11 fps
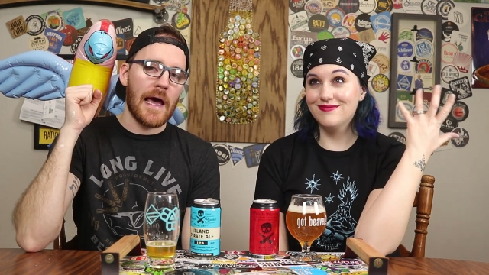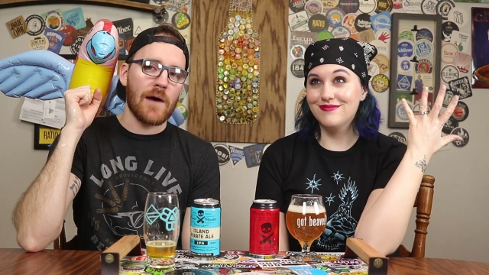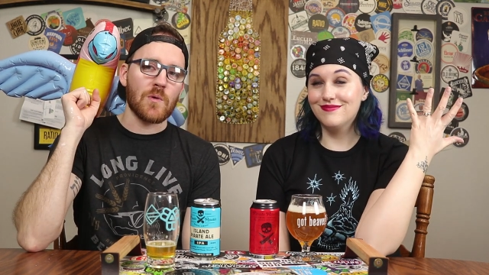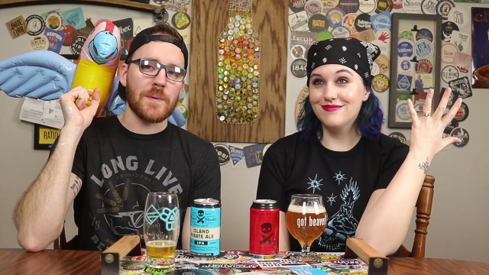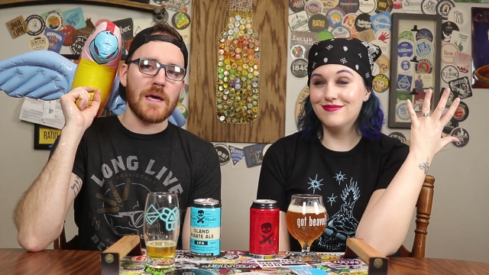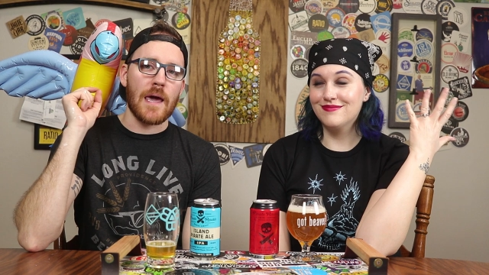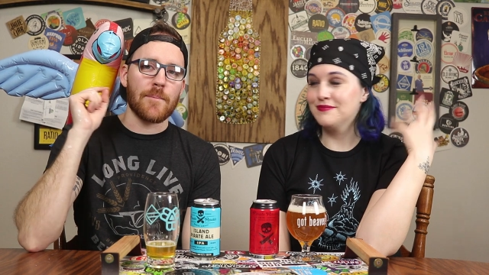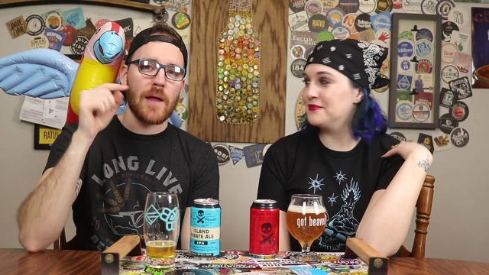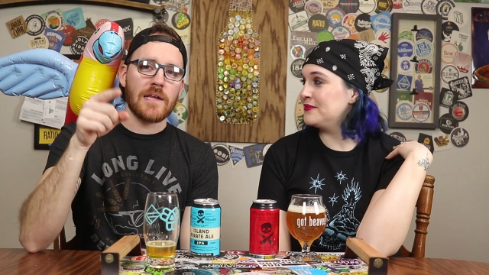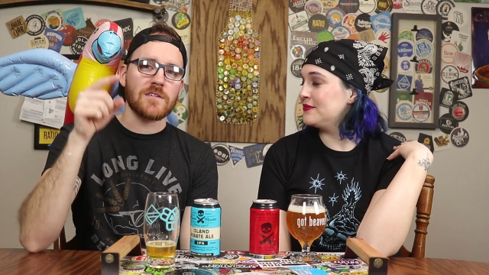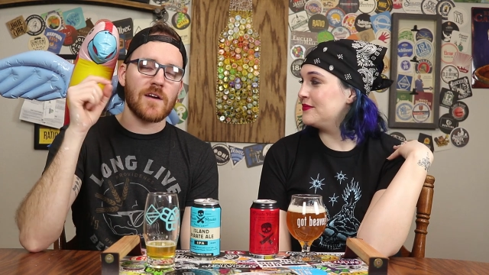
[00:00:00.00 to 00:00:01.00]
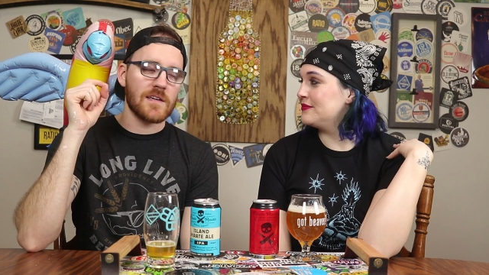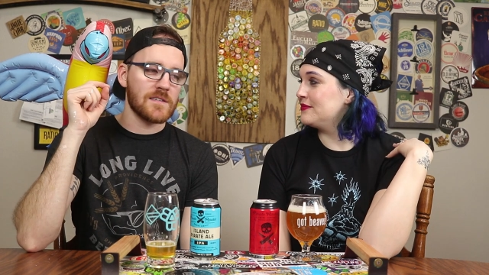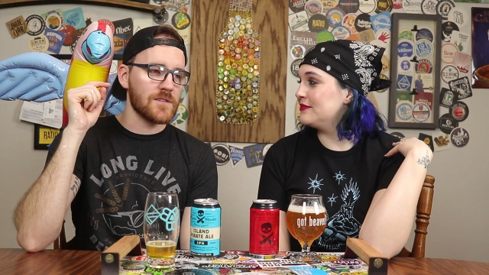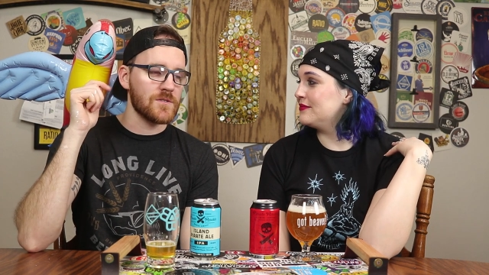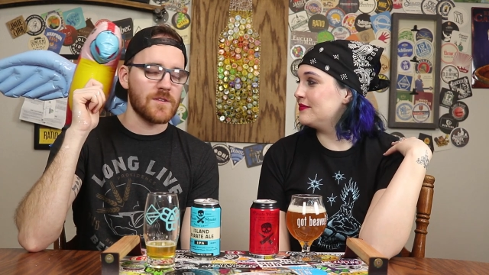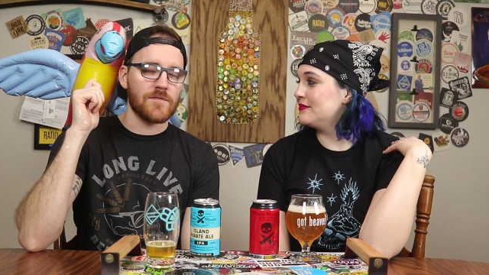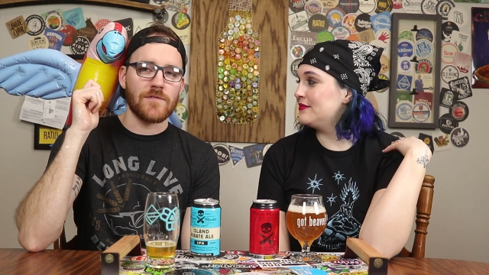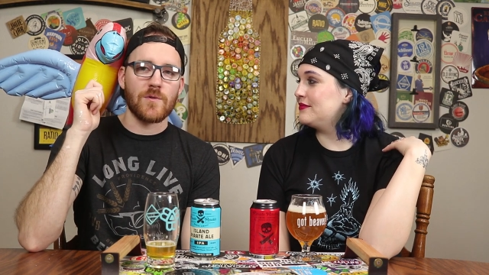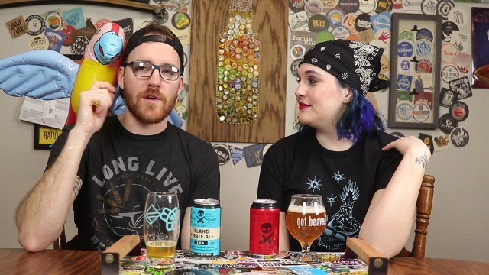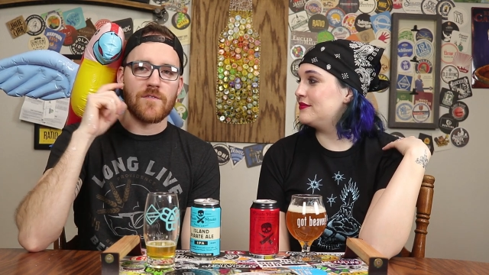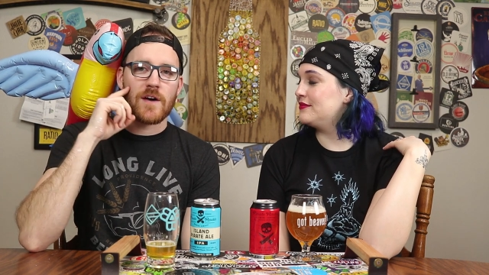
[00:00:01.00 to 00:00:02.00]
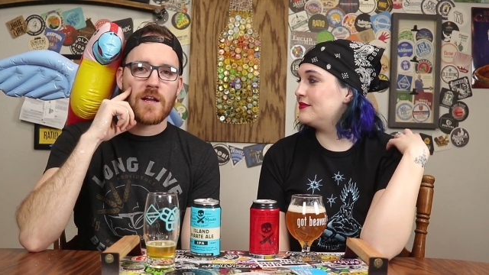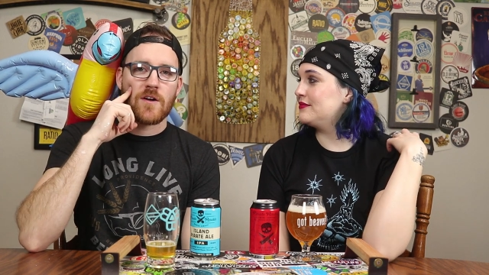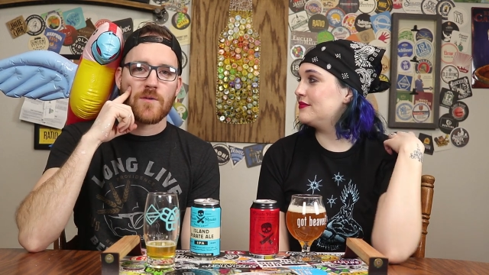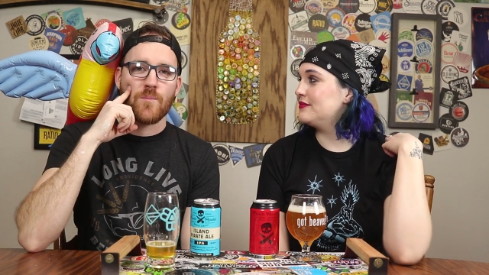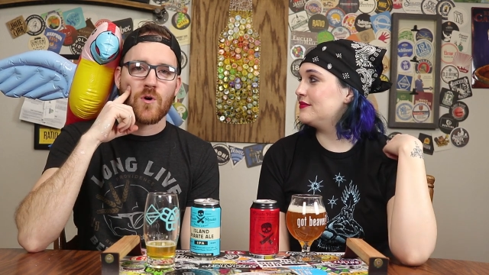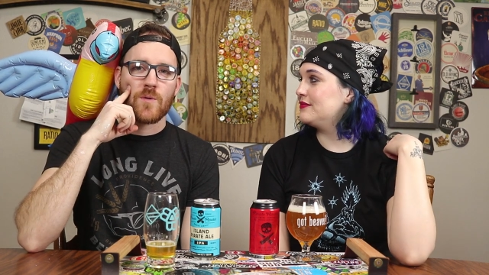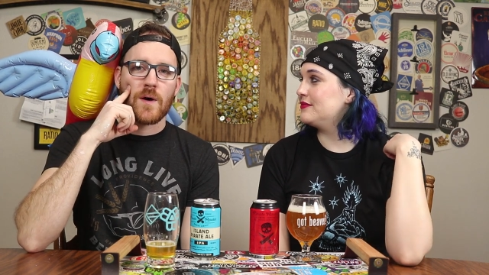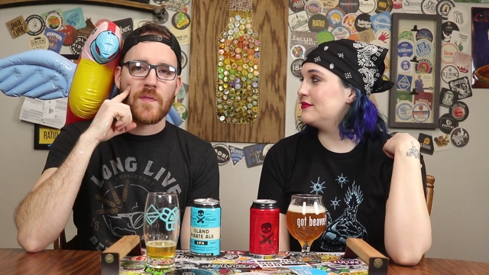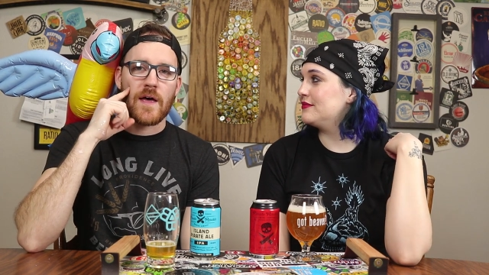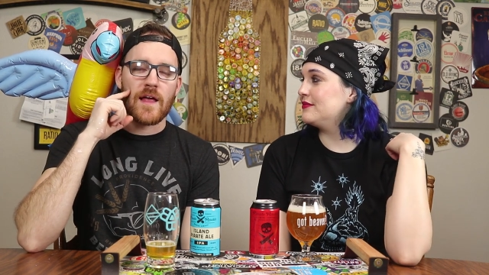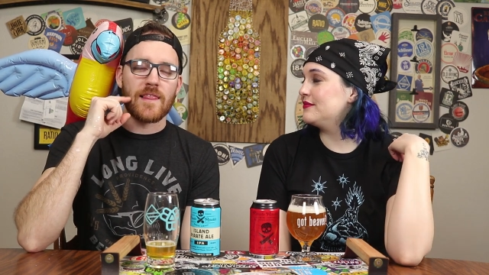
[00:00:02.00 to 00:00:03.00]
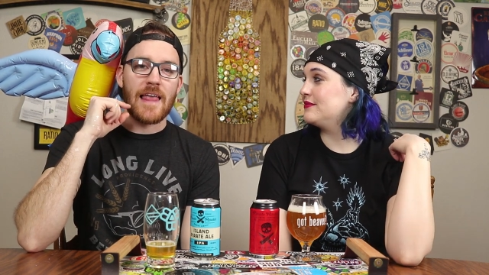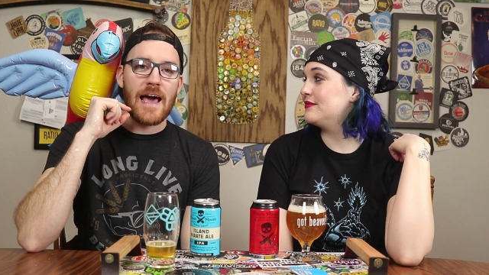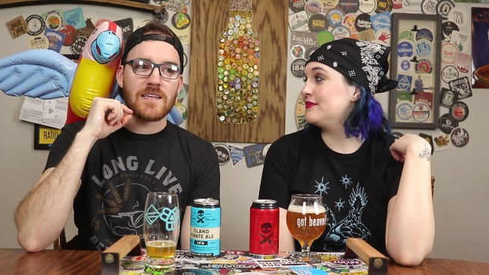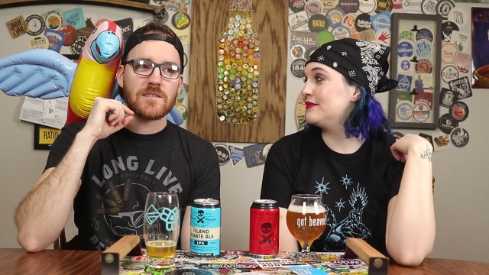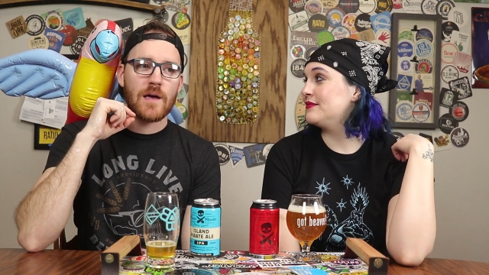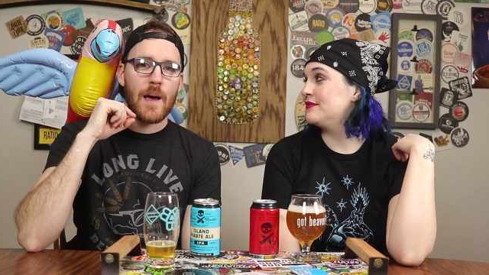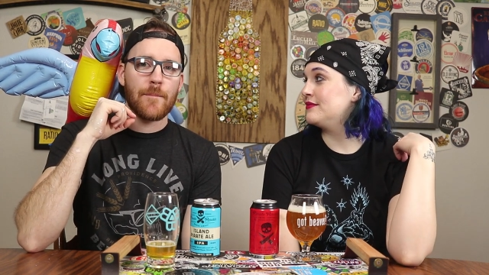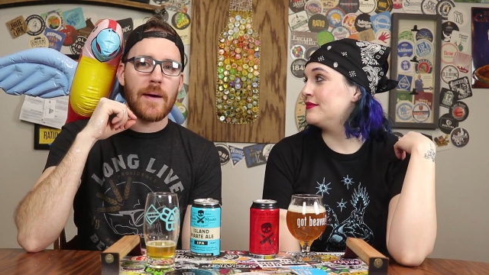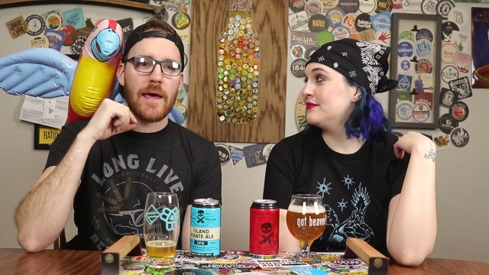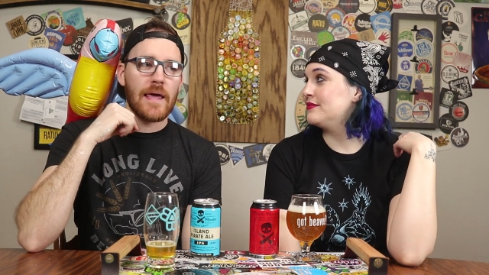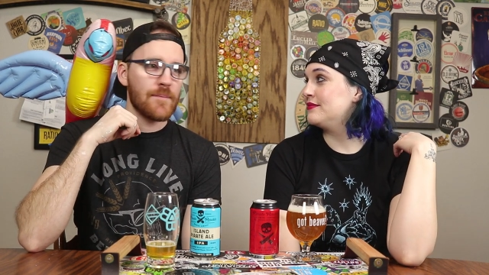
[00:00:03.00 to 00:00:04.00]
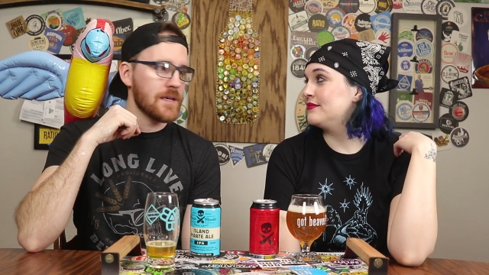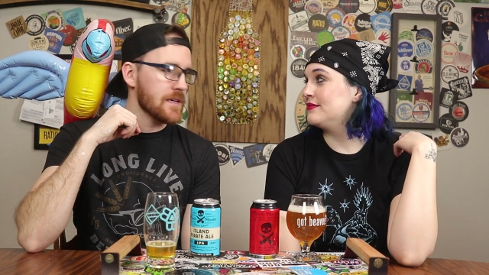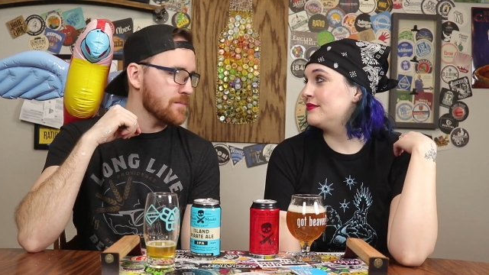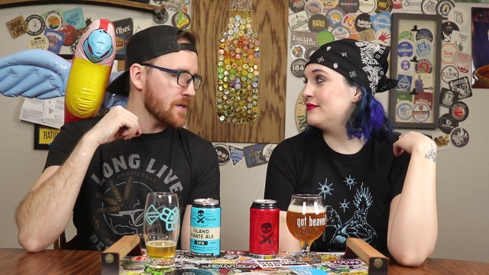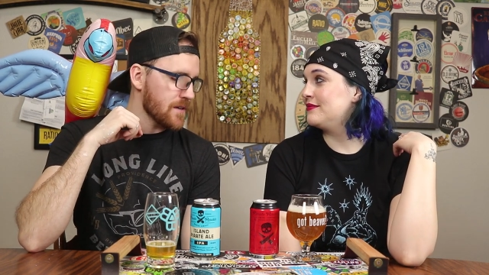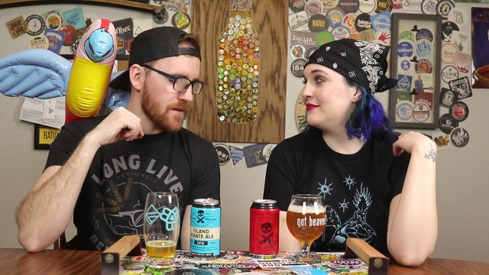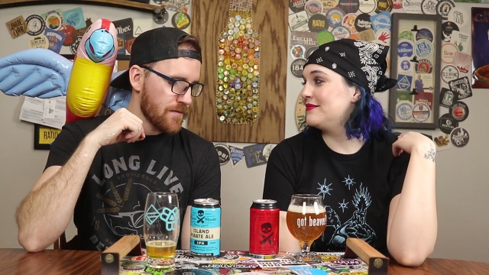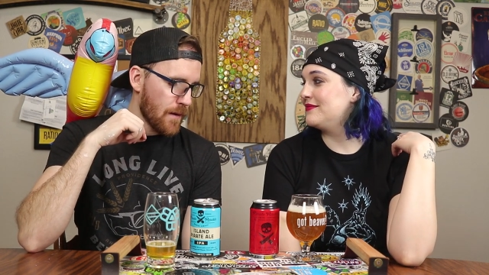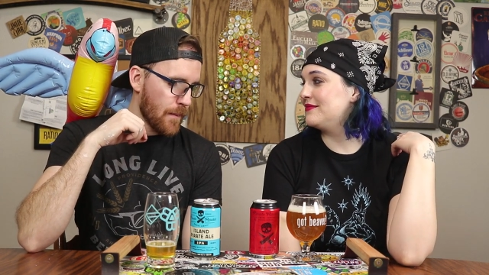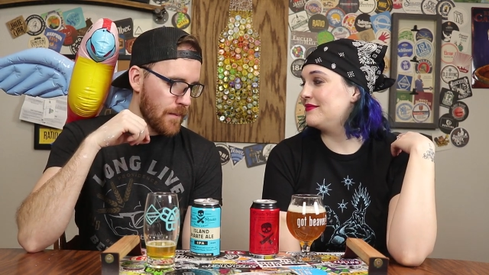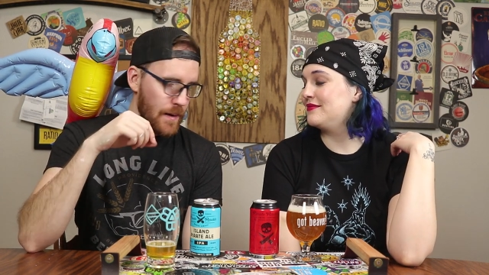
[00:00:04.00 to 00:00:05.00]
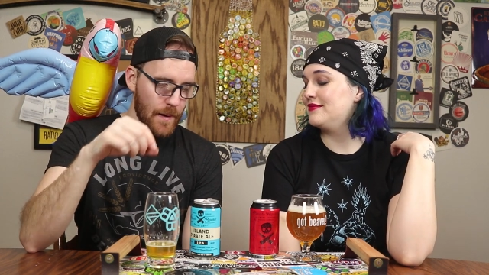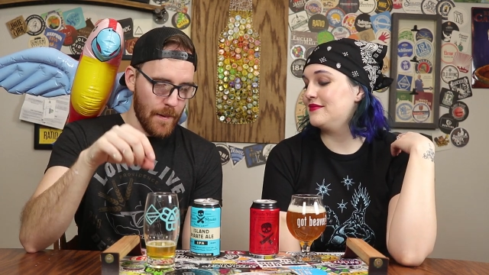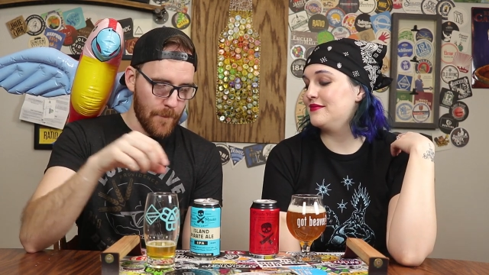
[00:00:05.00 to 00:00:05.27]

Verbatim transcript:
Speaker 1: that will be a Patreon exclusive. If you want to find out more about that last Bahamian beer from